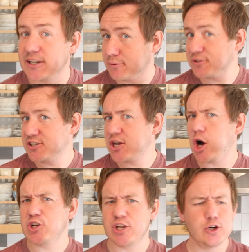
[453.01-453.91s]
It wasn't as
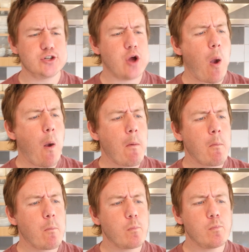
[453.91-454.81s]
hard as it looked.
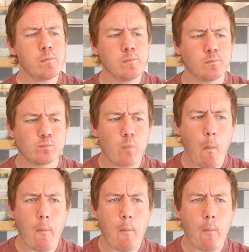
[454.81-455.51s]
Mmm.